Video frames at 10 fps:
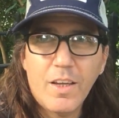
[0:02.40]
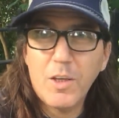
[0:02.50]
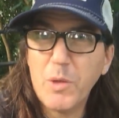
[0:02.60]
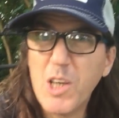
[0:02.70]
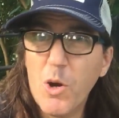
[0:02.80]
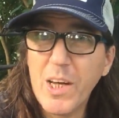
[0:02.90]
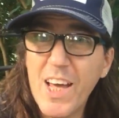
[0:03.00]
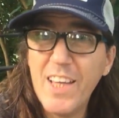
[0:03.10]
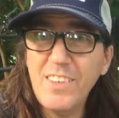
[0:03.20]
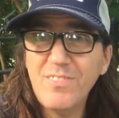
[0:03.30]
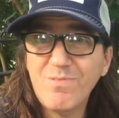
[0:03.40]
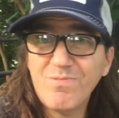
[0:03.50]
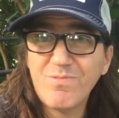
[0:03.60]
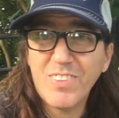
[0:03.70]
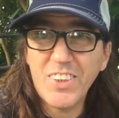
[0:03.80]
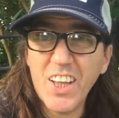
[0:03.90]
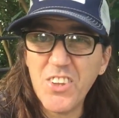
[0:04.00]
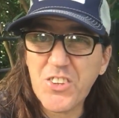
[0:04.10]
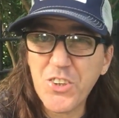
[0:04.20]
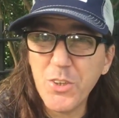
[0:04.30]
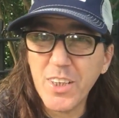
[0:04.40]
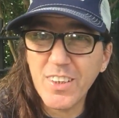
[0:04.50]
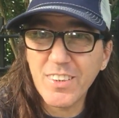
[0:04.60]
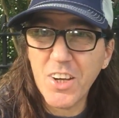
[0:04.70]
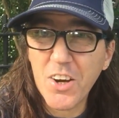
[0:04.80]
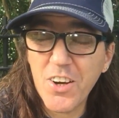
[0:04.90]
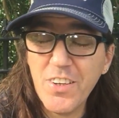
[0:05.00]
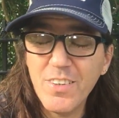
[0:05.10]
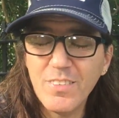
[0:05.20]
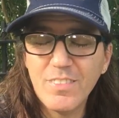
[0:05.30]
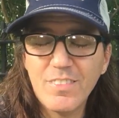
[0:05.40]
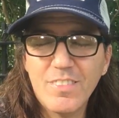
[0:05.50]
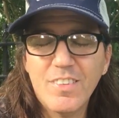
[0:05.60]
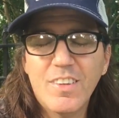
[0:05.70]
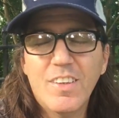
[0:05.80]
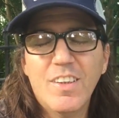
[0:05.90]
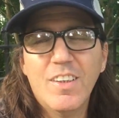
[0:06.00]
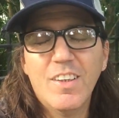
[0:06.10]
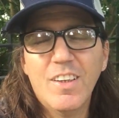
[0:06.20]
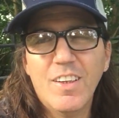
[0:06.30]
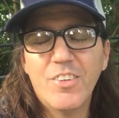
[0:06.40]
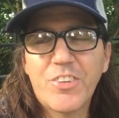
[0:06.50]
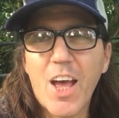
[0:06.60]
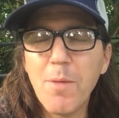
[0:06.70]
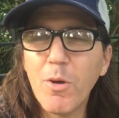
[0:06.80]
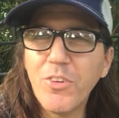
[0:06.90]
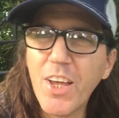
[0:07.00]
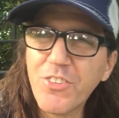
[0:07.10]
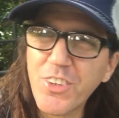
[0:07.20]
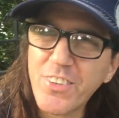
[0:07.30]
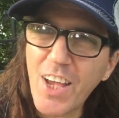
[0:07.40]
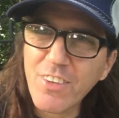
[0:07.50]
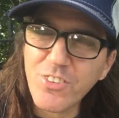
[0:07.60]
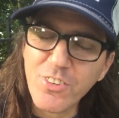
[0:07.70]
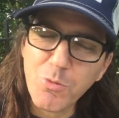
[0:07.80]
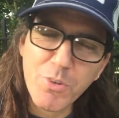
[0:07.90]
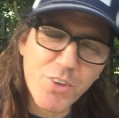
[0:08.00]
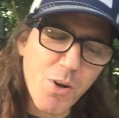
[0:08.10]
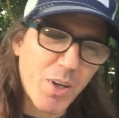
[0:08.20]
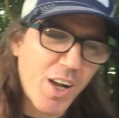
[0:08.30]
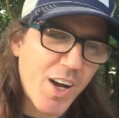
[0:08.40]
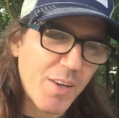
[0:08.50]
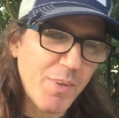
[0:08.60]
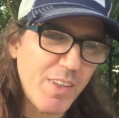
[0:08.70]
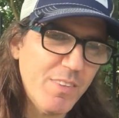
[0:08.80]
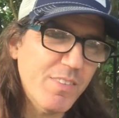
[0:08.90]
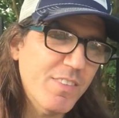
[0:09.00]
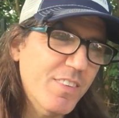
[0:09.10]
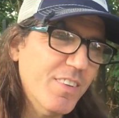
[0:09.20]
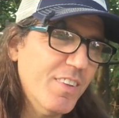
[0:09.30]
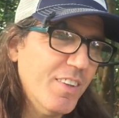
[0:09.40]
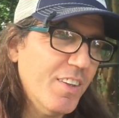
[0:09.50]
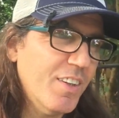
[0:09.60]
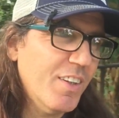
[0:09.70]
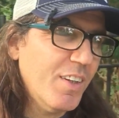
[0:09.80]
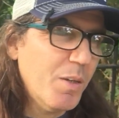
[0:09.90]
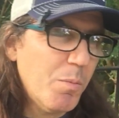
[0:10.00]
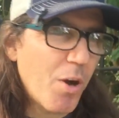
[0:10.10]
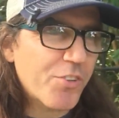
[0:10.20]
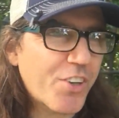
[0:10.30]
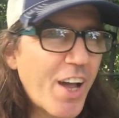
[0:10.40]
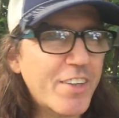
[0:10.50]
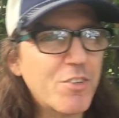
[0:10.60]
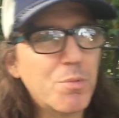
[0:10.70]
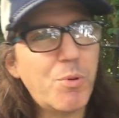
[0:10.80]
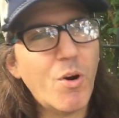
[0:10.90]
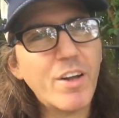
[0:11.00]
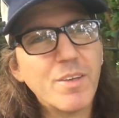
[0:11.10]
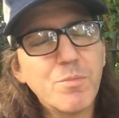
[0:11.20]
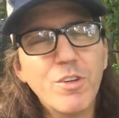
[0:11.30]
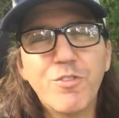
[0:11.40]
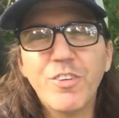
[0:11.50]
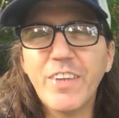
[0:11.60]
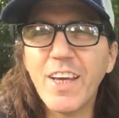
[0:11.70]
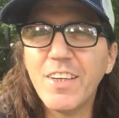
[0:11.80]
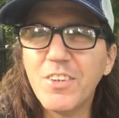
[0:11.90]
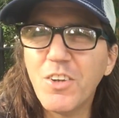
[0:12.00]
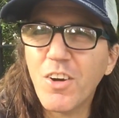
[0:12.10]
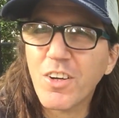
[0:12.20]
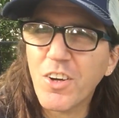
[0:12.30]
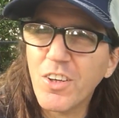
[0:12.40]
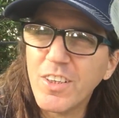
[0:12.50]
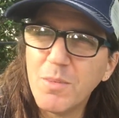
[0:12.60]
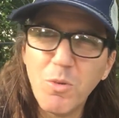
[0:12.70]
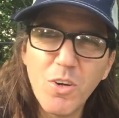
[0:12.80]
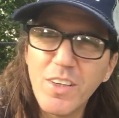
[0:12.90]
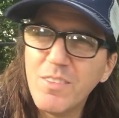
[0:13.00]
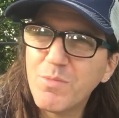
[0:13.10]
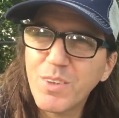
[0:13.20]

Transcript: Here we go again. Another shooting, you heard? This time Odessa, Texas. What's going on, man? Marcus Conte reporting. Beautiful day in New York early in the morning.